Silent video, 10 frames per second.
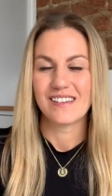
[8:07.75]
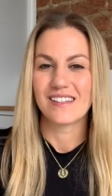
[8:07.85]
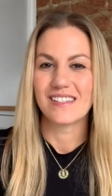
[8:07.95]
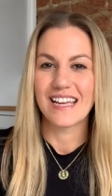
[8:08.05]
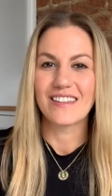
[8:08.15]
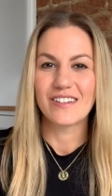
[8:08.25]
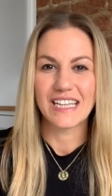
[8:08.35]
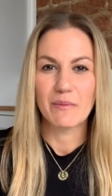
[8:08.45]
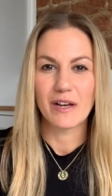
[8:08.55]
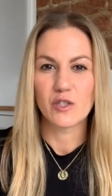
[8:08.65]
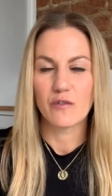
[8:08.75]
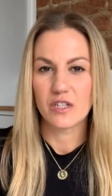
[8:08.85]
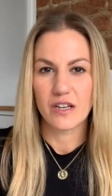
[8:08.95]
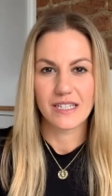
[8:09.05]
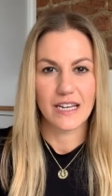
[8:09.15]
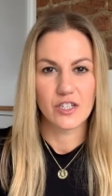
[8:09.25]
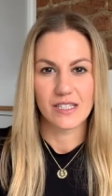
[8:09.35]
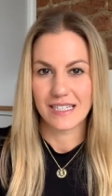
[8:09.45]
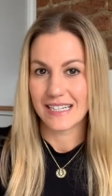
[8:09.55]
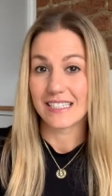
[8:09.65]
So send those emails off to those
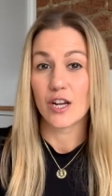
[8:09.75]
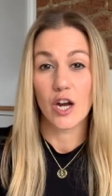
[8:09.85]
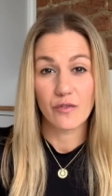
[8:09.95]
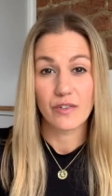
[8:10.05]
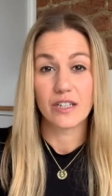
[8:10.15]
agencies and hopefully